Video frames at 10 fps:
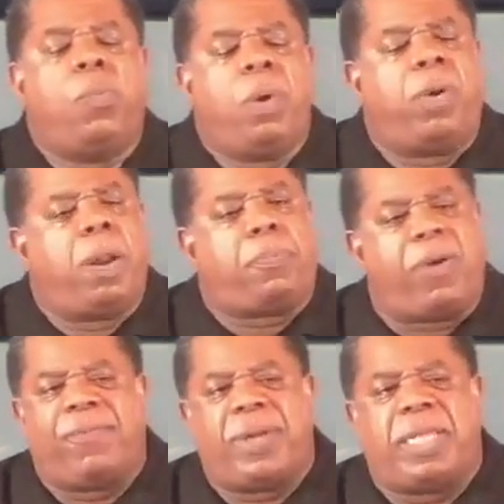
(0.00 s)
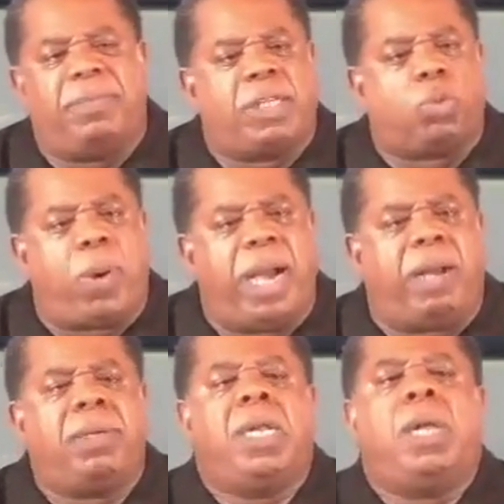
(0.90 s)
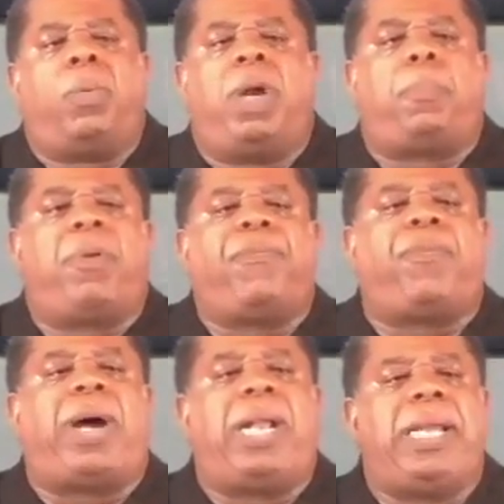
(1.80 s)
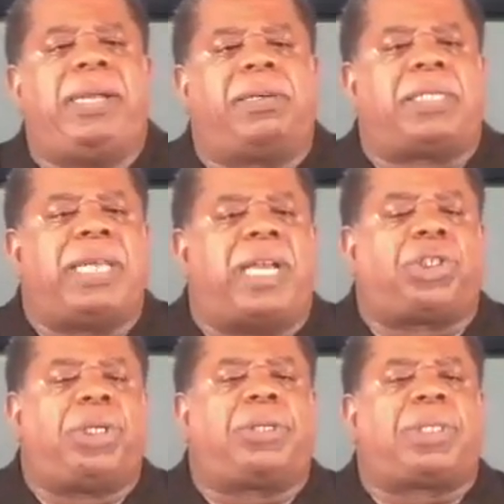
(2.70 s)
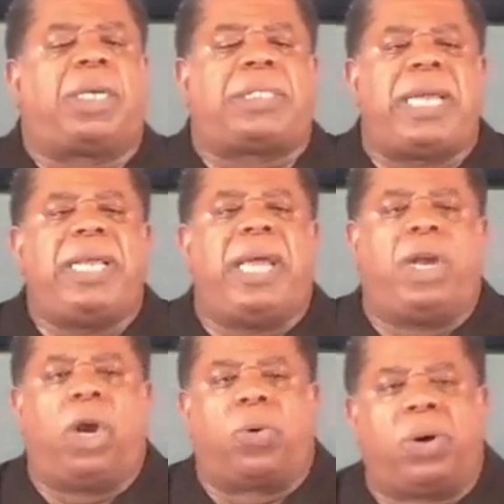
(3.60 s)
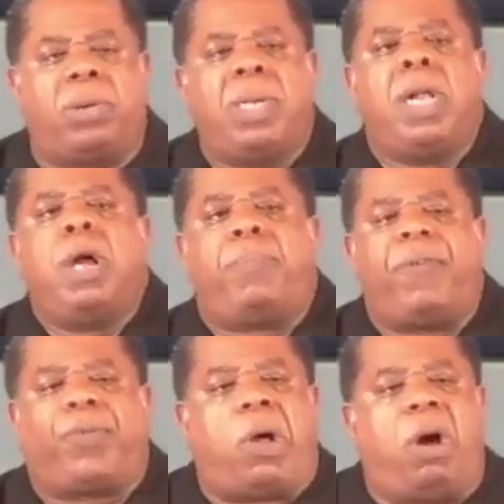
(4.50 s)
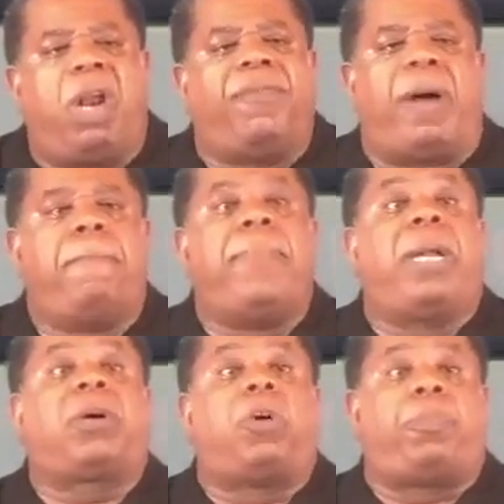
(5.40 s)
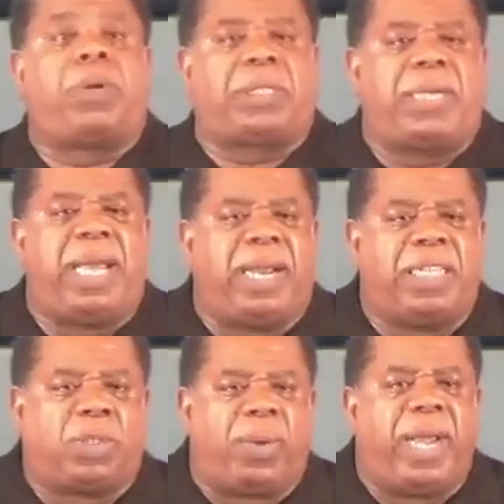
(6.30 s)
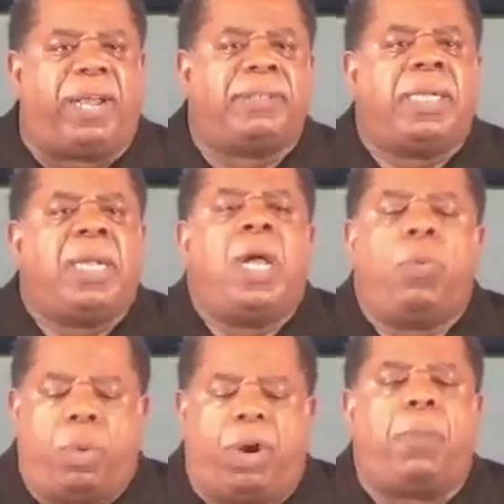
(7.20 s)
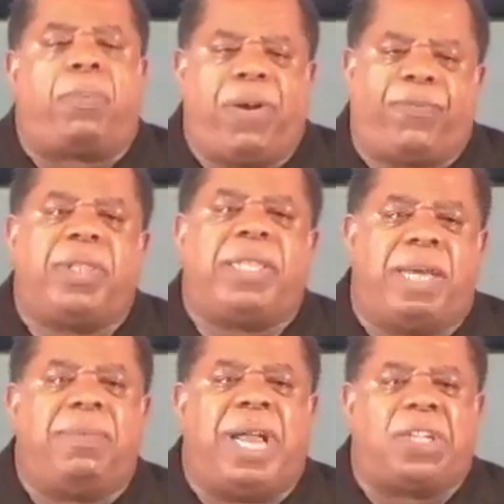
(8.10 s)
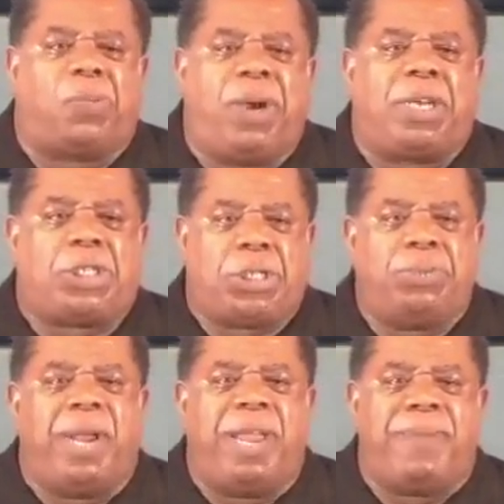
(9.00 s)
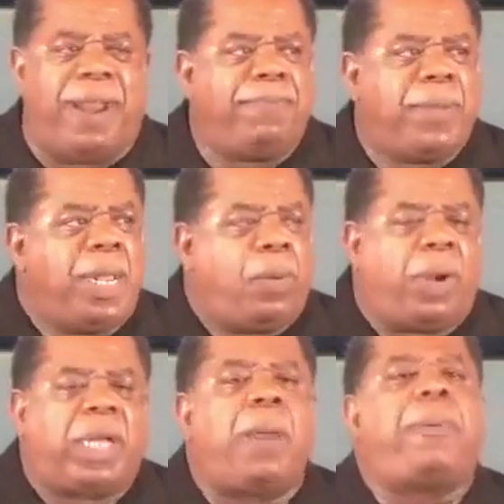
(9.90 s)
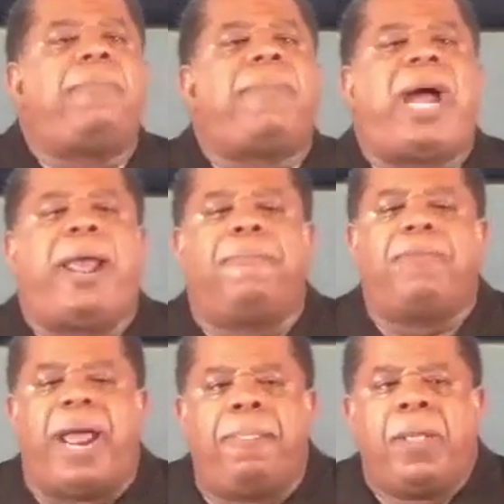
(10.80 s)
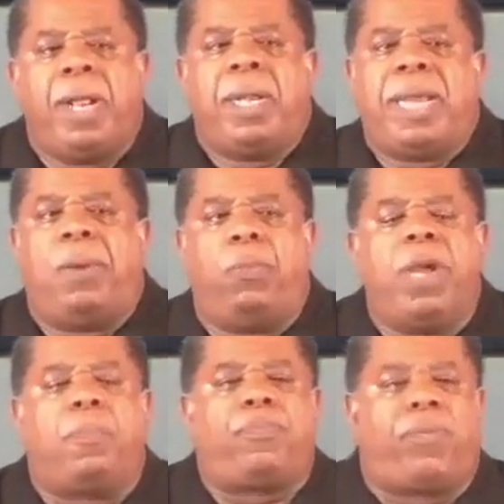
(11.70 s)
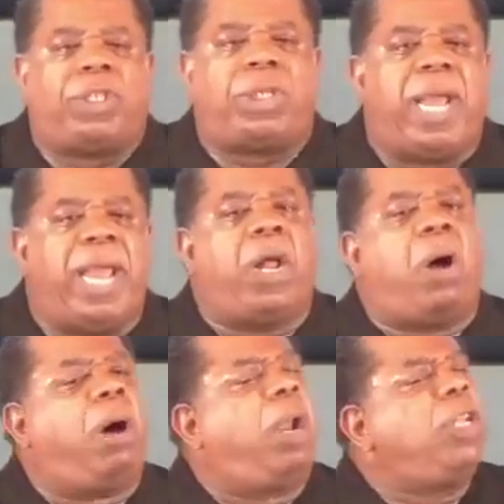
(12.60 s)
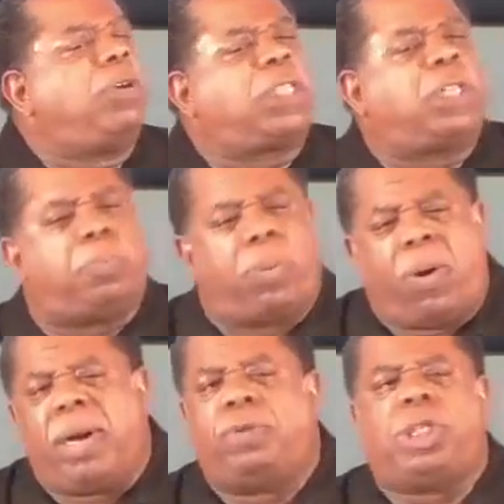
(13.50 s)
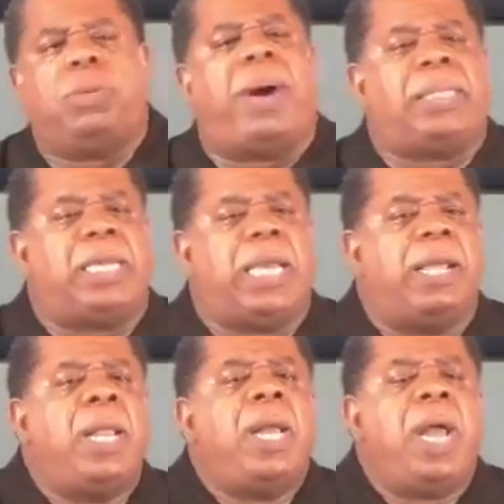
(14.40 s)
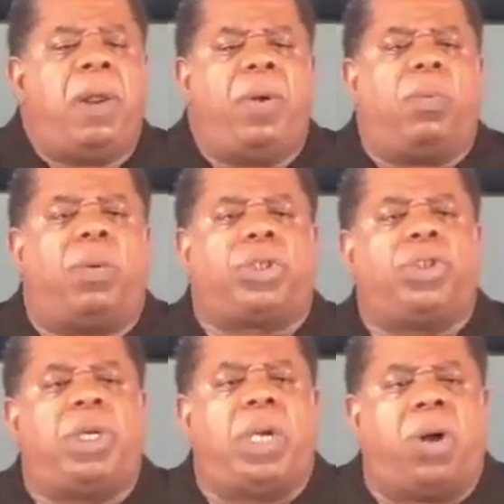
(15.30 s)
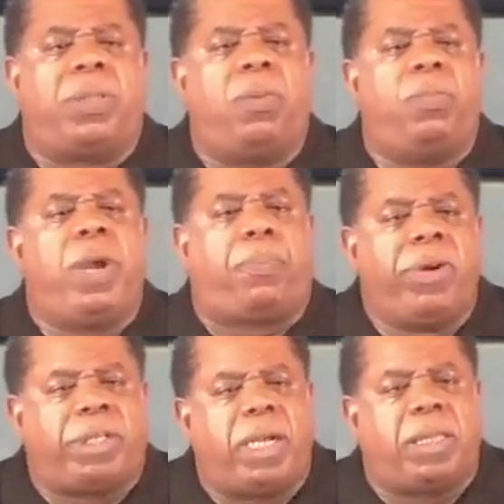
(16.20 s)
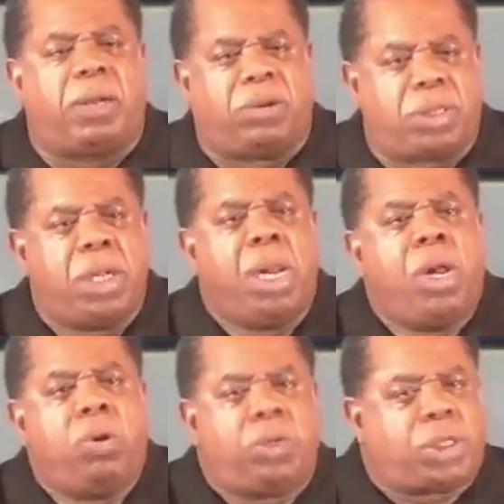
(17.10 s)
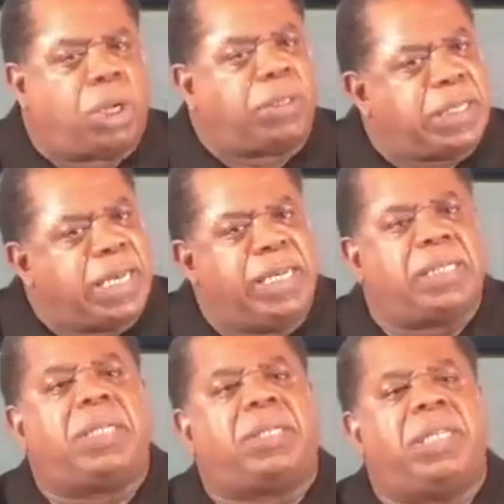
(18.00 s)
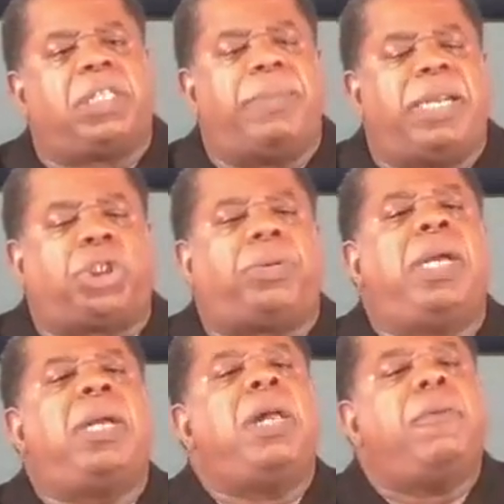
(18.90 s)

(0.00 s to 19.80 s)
We want to pray for them as well. We want to pray for our leaders, national, state, and local. Pray for all of our medical personnel as well we want to pray for them as well too. Amen. I want to keep in mind that, that we appreciate all of your support of GYZ. And we want you to know that we appreciate those who sow seeds into this ministry.